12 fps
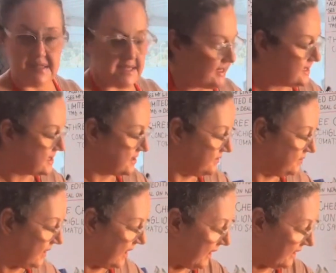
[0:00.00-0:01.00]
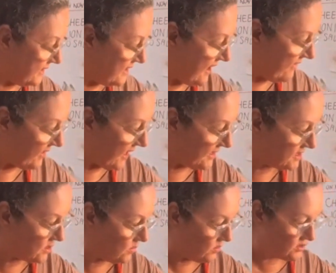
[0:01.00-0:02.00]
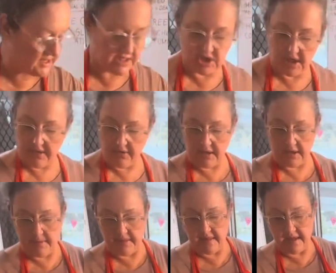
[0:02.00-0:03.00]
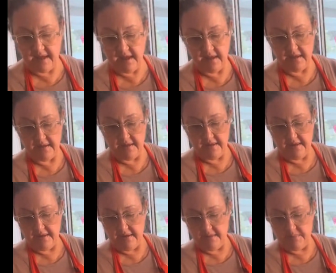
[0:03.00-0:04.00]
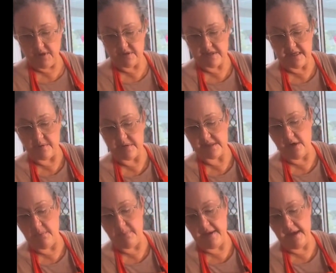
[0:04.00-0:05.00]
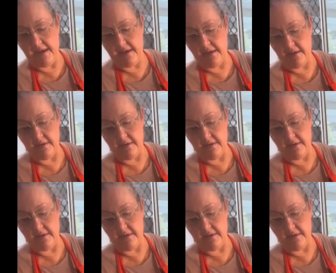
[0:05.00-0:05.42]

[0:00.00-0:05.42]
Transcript: tend to navigate towards each other a little bit there because they were so big.